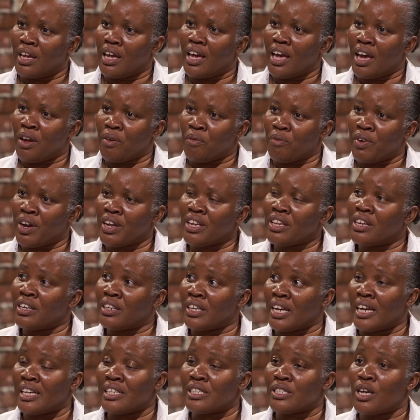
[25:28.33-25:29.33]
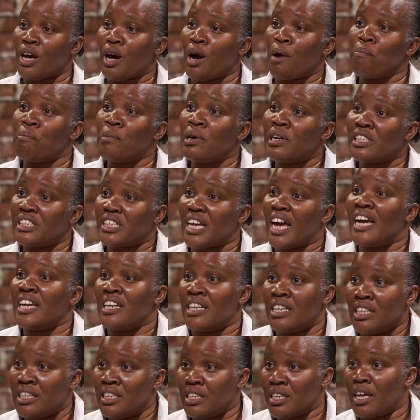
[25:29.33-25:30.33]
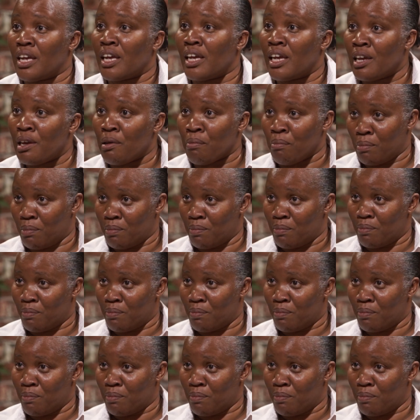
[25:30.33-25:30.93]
And recognize how much I need him.